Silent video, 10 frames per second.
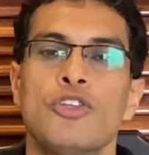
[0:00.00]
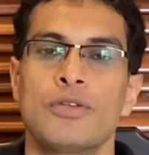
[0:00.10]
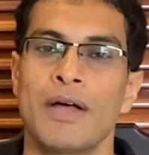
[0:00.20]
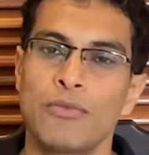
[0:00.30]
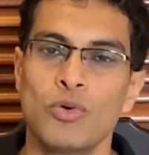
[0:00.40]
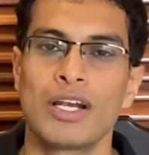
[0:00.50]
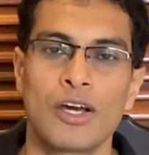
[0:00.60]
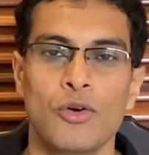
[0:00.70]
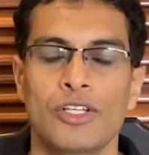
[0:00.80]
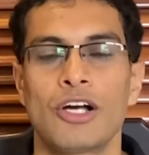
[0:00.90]
So if you Google
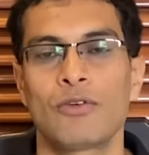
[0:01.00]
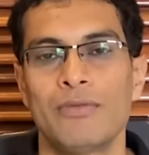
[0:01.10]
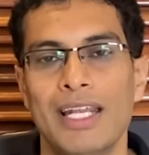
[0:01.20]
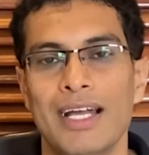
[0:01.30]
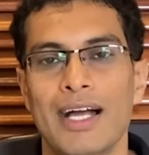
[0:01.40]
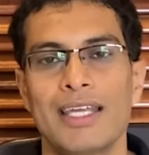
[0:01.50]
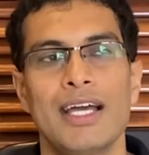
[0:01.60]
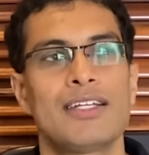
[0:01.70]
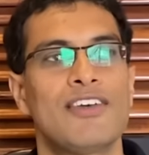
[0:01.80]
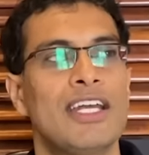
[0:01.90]
karoge to aapko milega ki
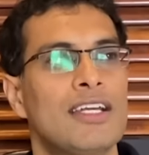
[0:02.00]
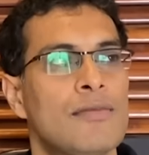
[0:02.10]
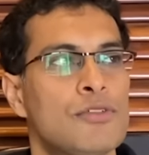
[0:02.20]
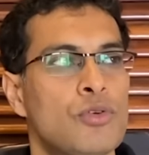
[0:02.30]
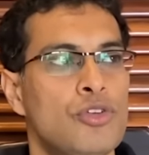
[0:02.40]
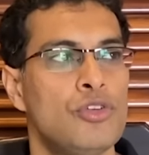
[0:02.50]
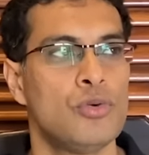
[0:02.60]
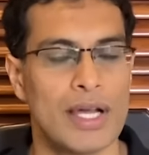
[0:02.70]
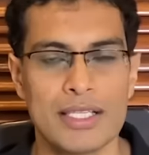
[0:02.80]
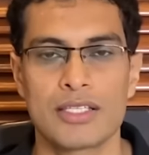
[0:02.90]
yaar when it comes to
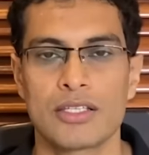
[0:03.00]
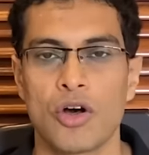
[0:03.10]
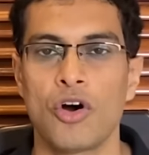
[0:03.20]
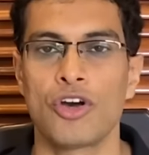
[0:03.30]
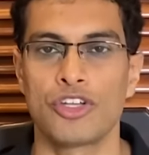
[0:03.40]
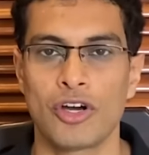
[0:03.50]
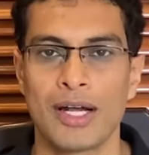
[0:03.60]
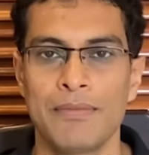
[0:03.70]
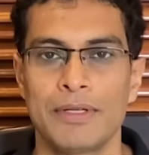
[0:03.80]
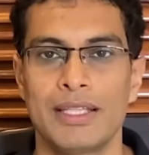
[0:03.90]
US or
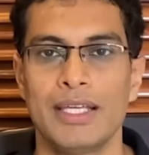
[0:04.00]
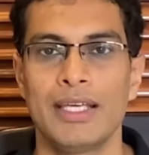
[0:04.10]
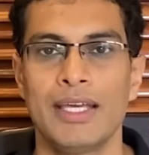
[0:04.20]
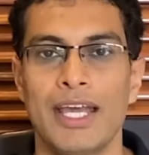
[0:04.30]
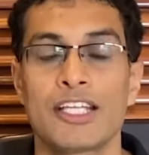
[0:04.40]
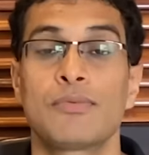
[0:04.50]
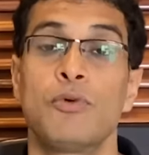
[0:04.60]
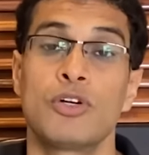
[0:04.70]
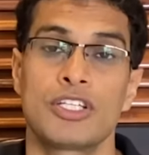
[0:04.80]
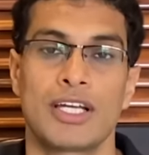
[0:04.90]
Europe, the
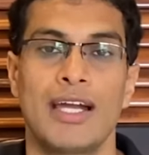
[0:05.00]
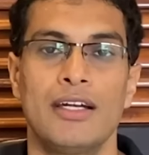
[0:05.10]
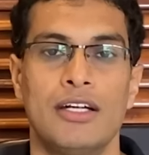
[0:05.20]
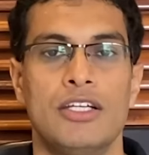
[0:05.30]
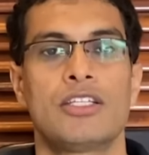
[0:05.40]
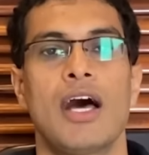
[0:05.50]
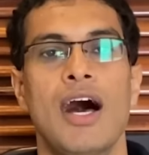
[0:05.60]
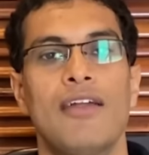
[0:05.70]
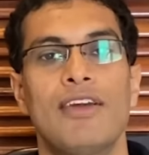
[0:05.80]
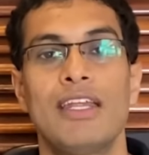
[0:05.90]
export standards
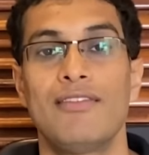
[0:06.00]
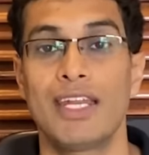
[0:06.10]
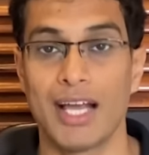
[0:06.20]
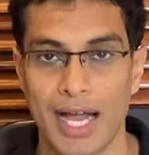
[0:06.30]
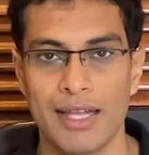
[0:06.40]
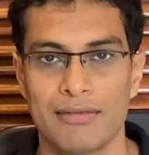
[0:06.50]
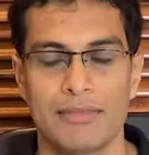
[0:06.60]
are very very high.